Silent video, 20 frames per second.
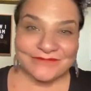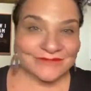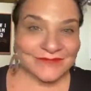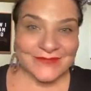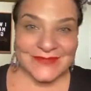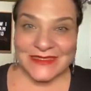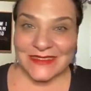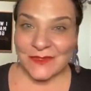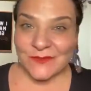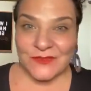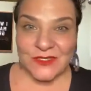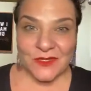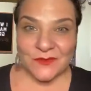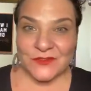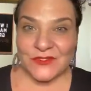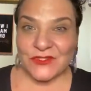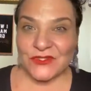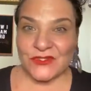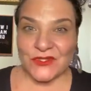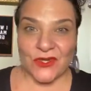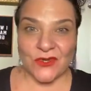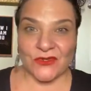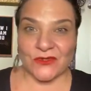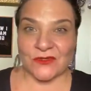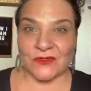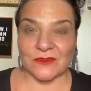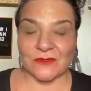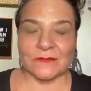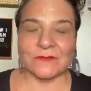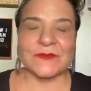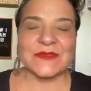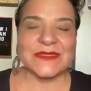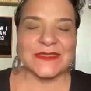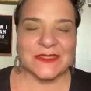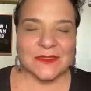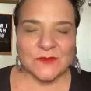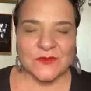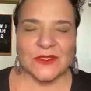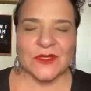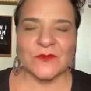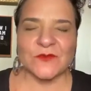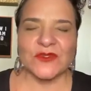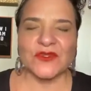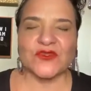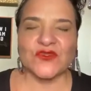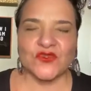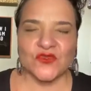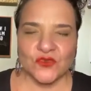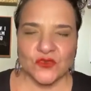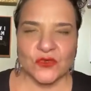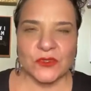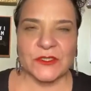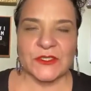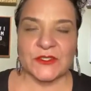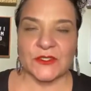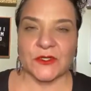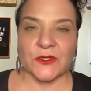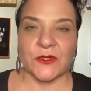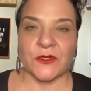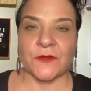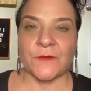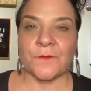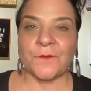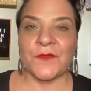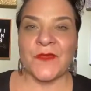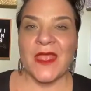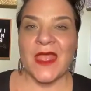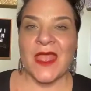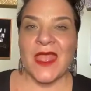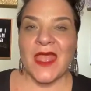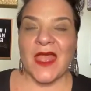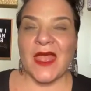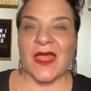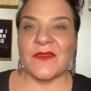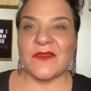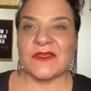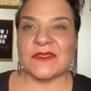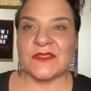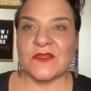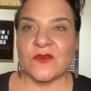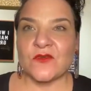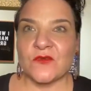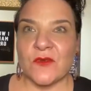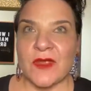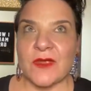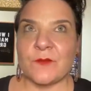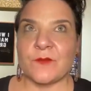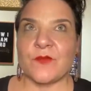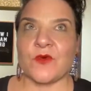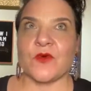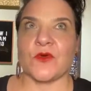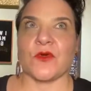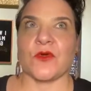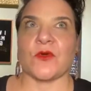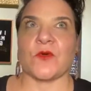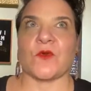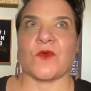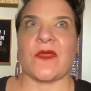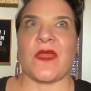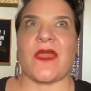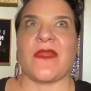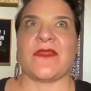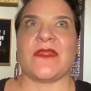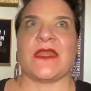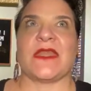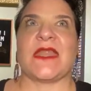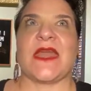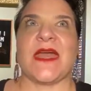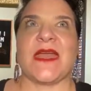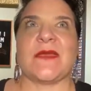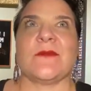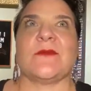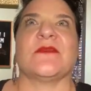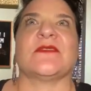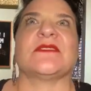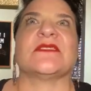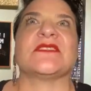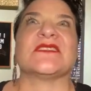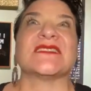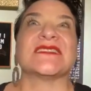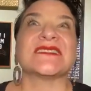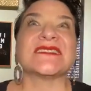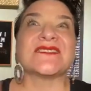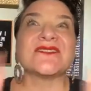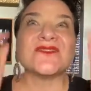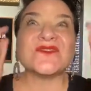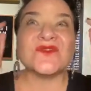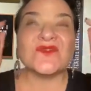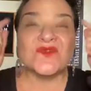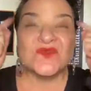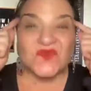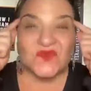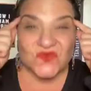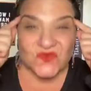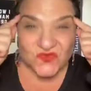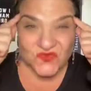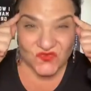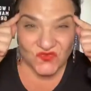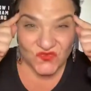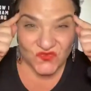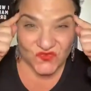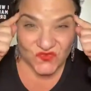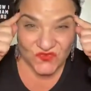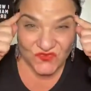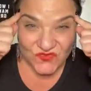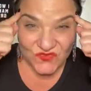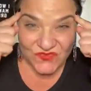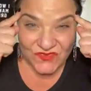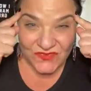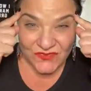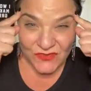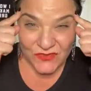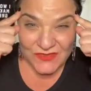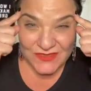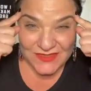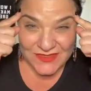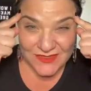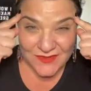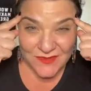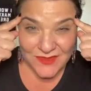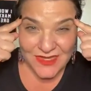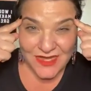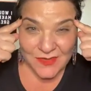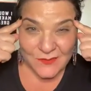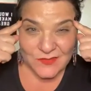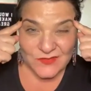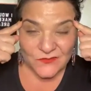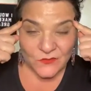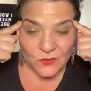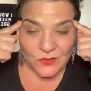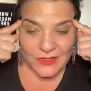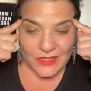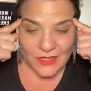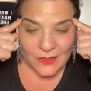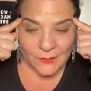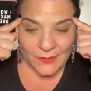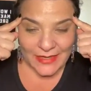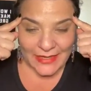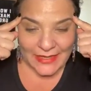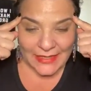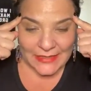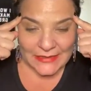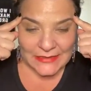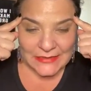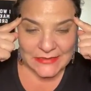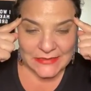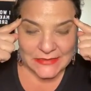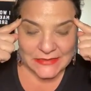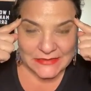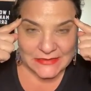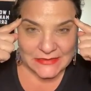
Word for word: Sometimes you don't. Sometimes you truly don't. And there's a great book, and the name was just, lost, the name's fallen out of my head.